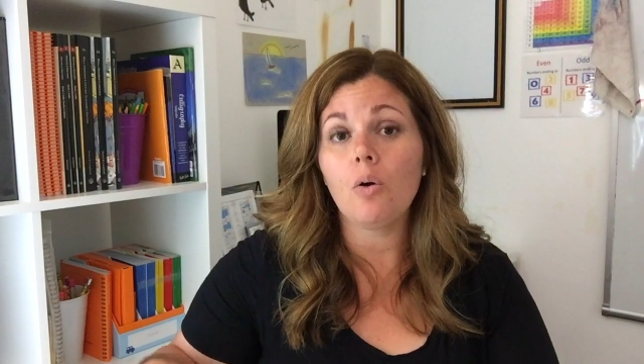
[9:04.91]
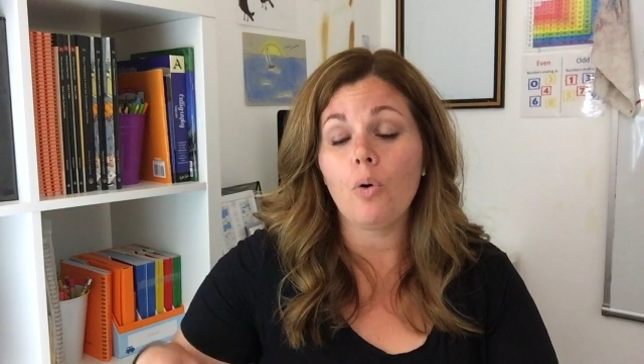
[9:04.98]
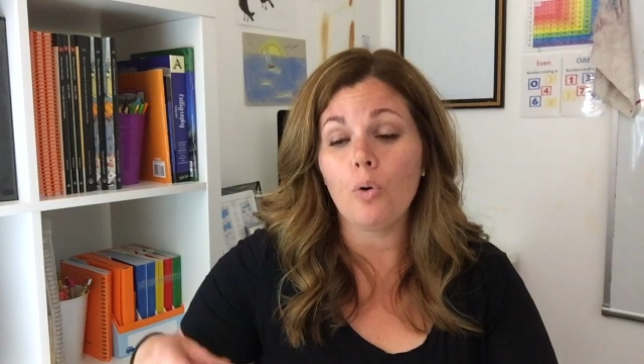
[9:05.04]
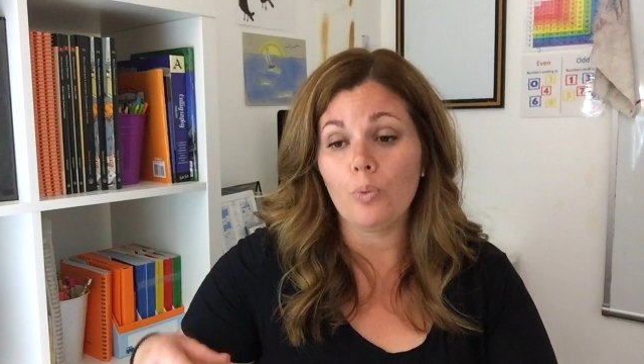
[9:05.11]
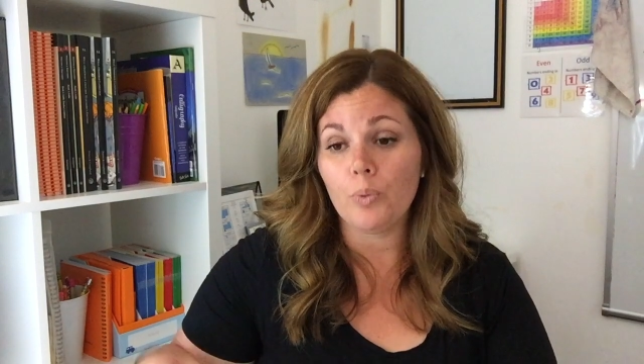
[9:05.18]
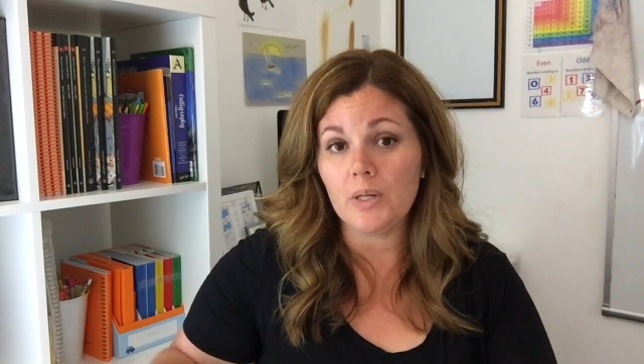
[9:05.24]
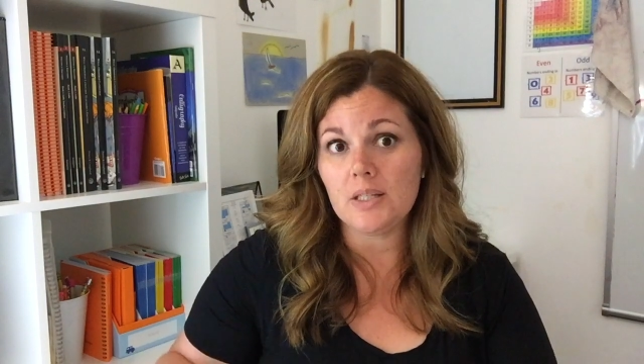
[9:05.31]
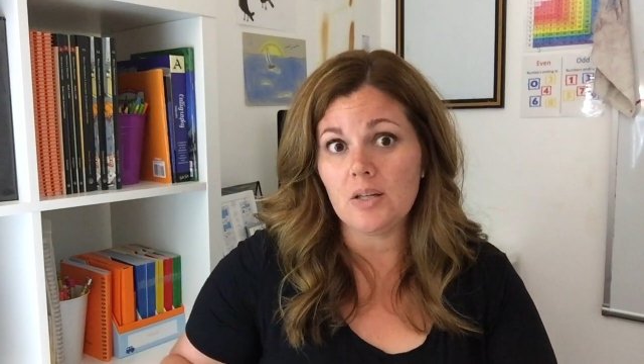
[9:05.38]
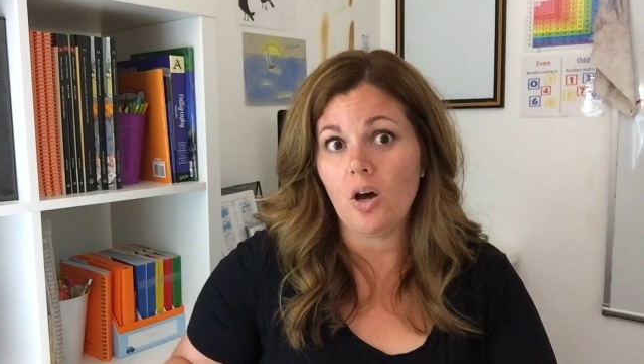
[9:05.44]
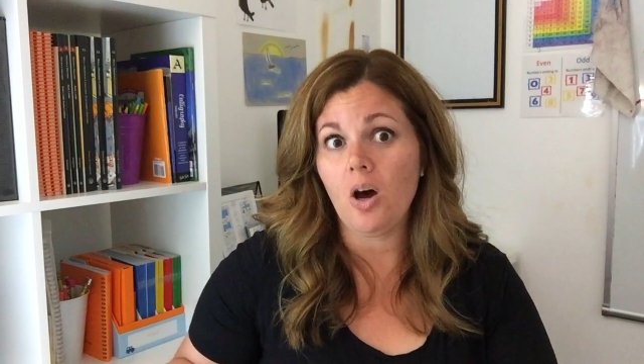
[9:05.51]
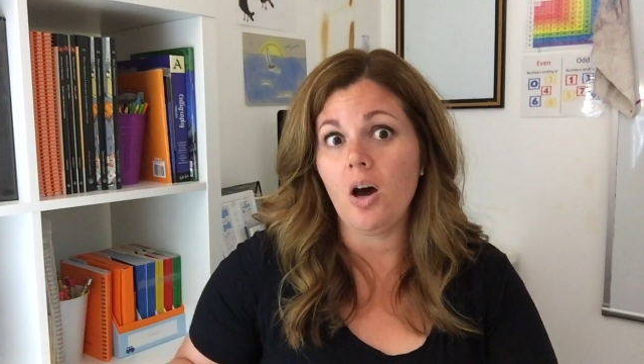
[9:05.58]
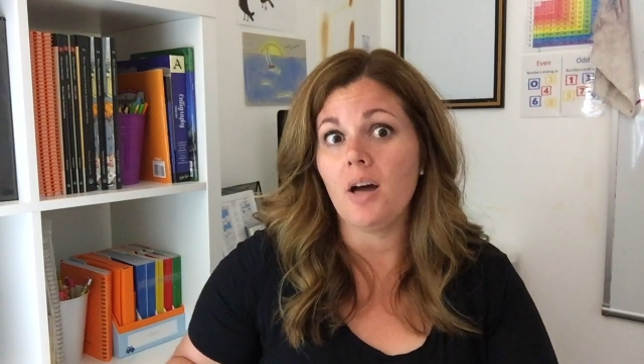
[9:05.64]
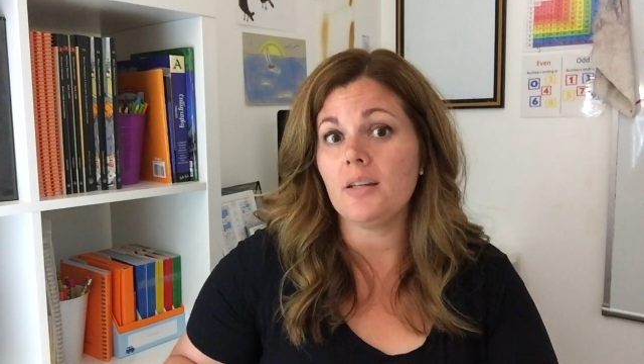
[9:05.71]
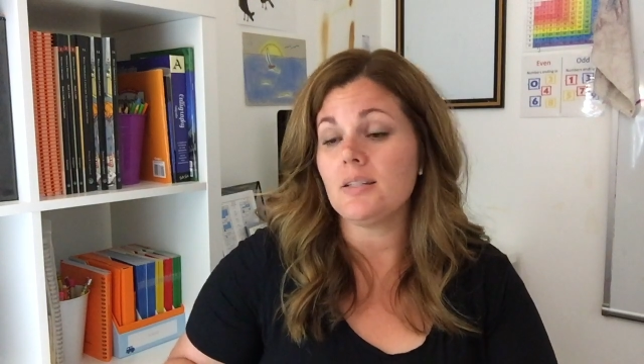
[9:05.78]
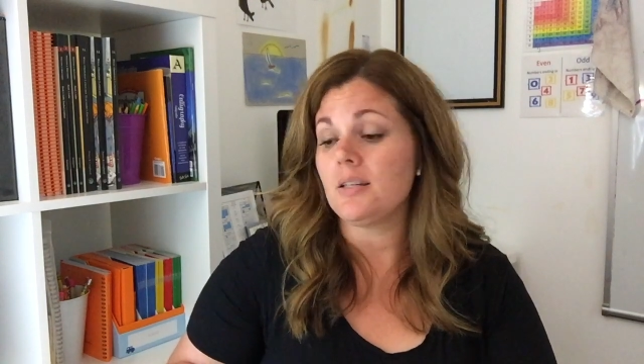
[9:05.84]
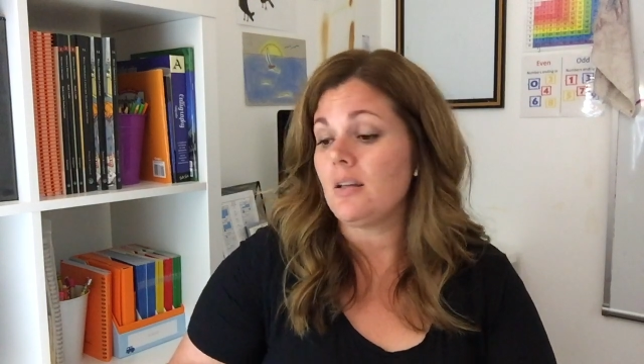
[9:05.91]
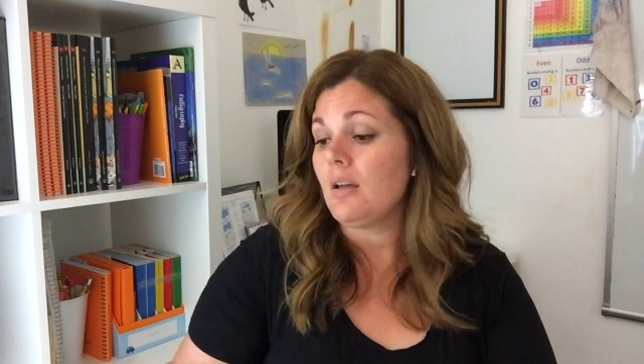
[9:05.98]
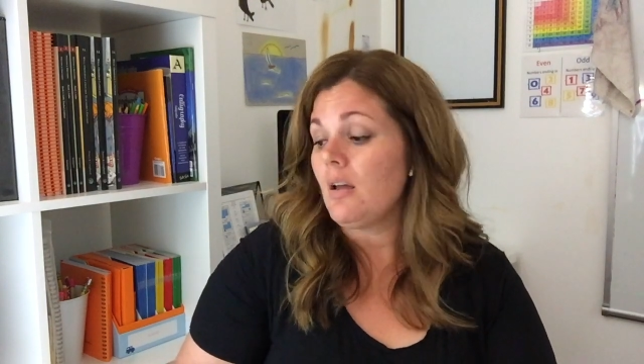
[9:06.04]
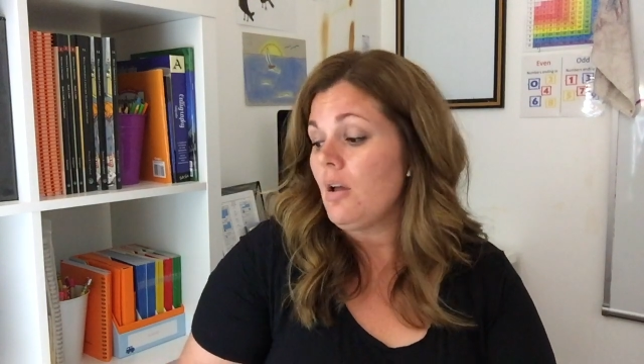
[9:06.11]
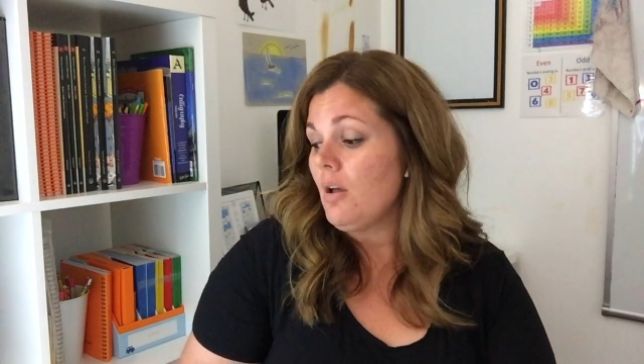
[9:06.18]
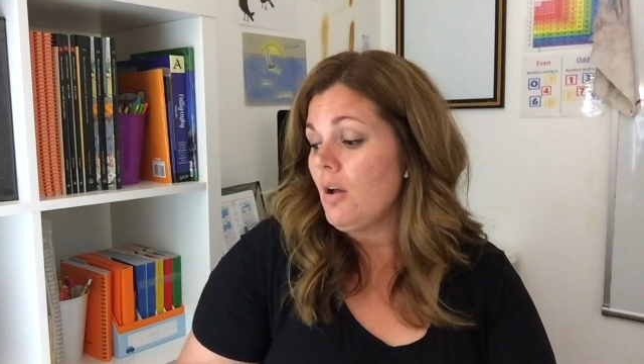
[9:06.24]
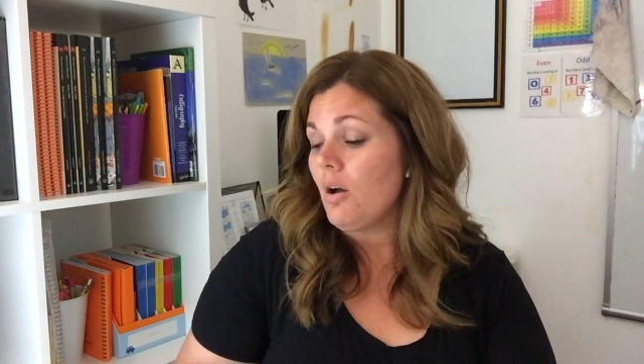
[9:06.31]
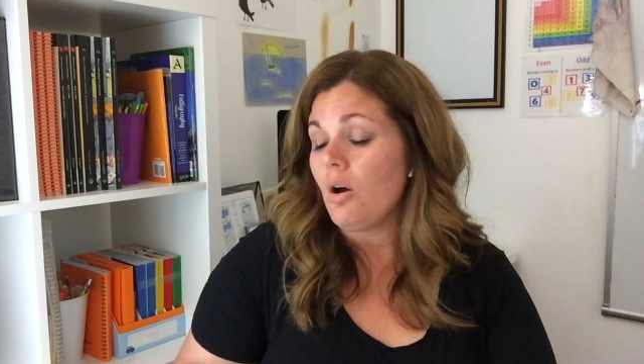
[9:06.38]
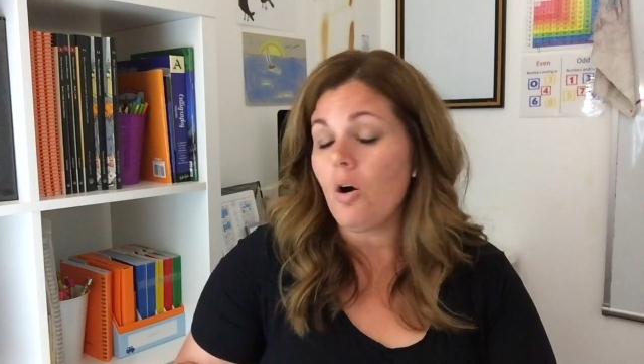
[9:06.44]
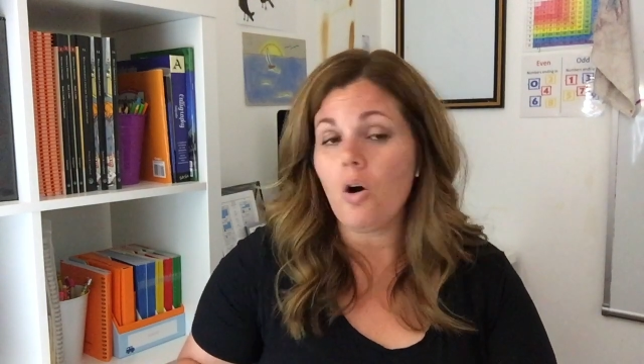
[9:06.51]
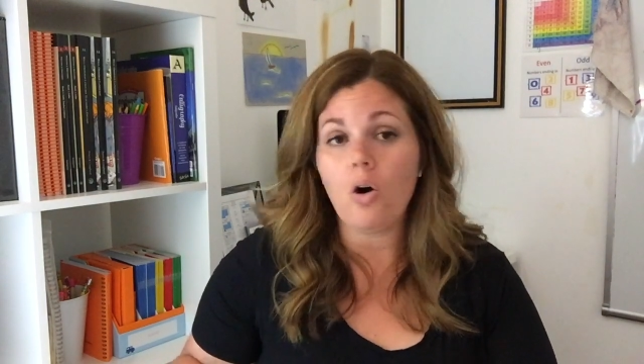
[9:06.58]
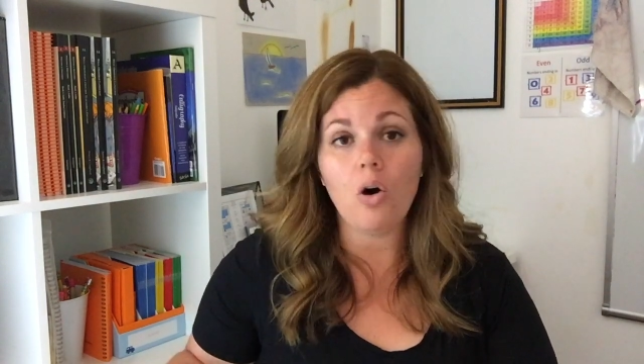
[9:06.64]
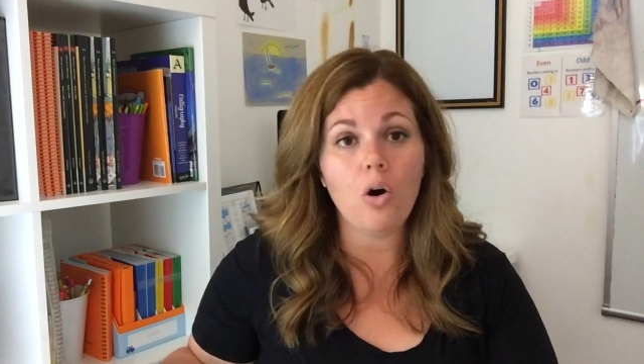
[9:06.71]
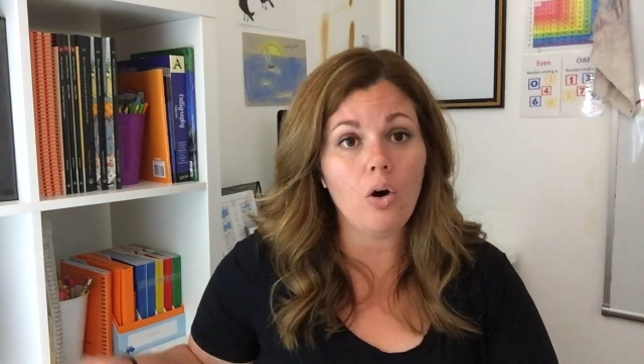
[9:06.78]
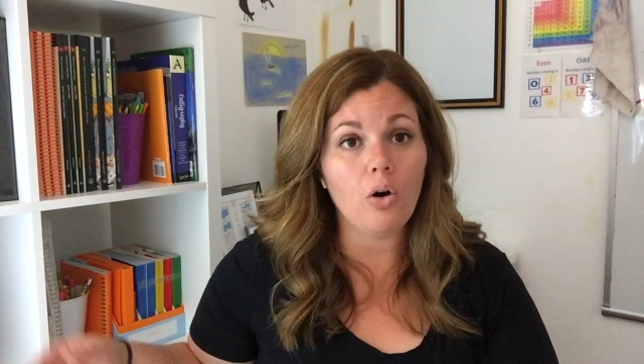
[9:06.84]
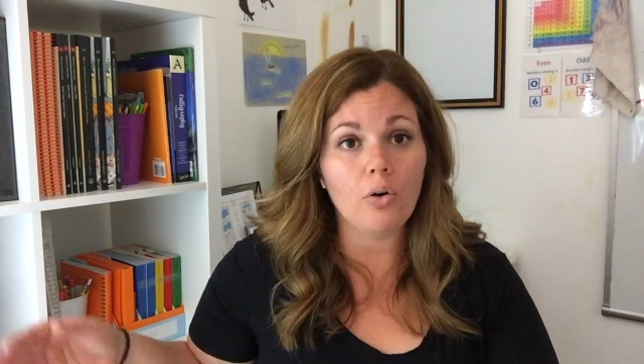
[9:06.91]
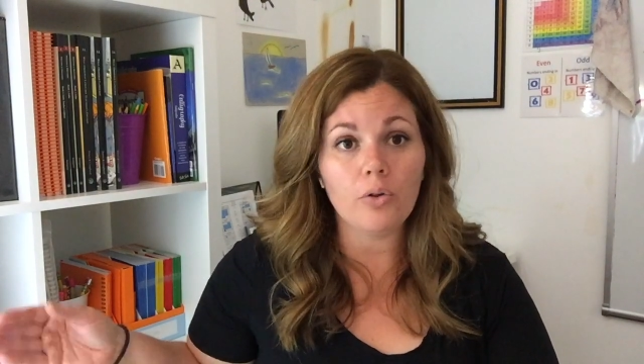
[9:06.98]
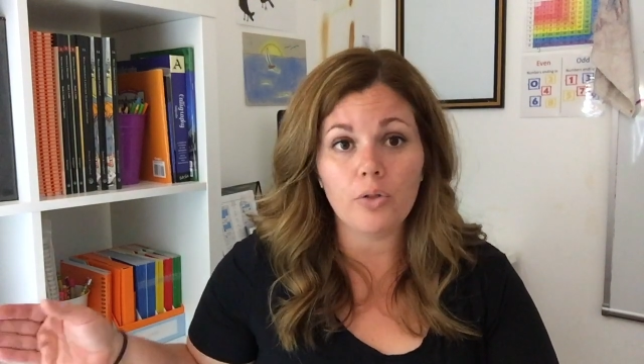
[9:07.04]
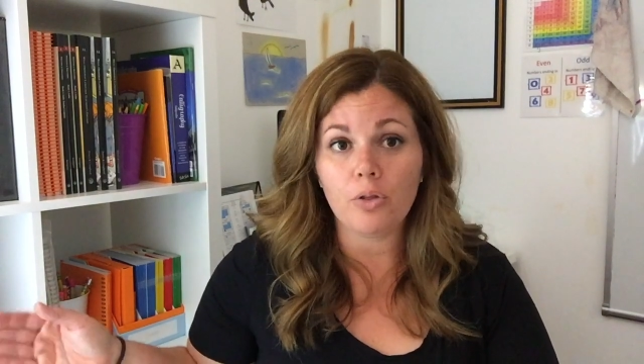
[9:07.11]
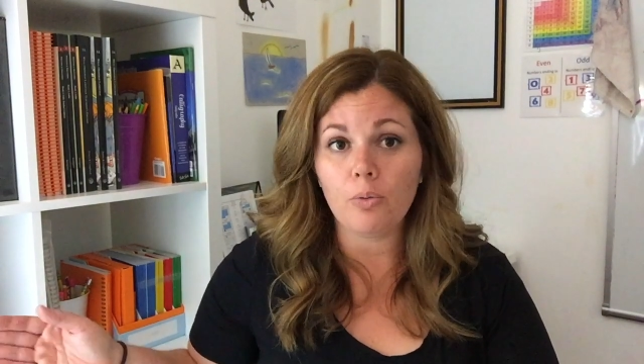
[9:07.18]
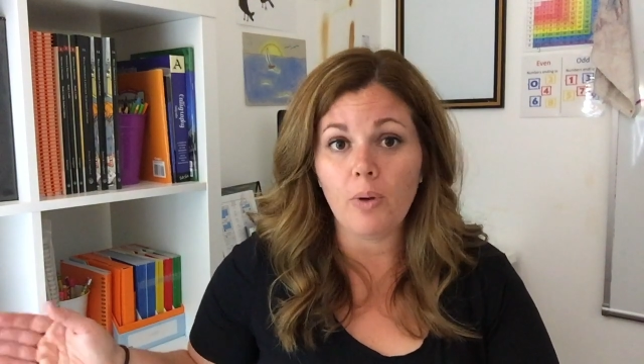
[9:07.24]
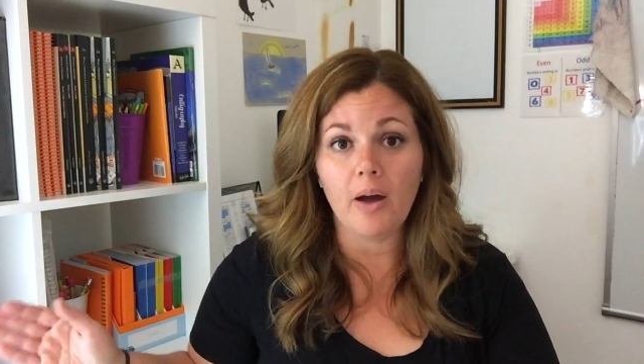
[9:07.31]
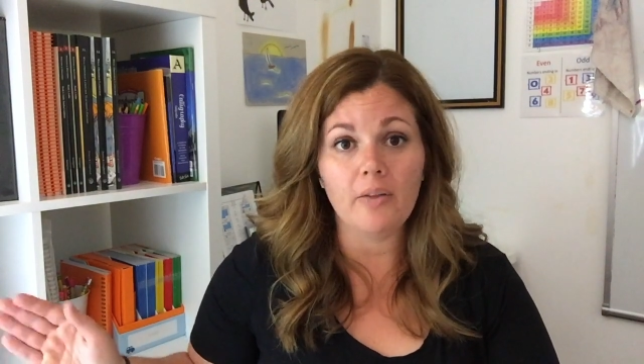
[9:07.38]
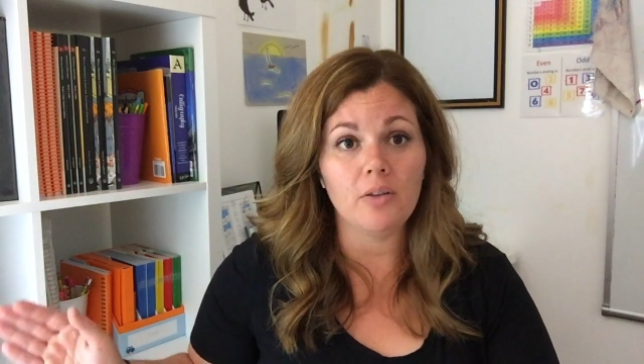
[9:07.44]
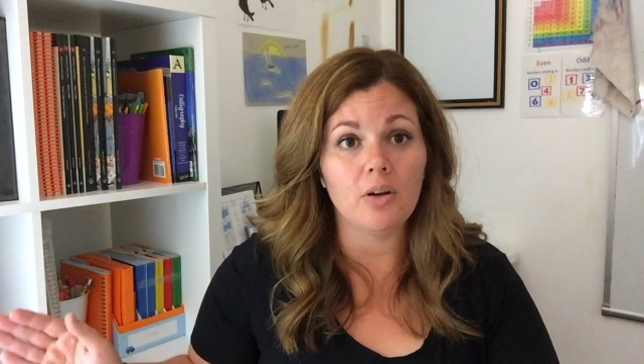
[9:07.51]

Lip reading: or retaught throughout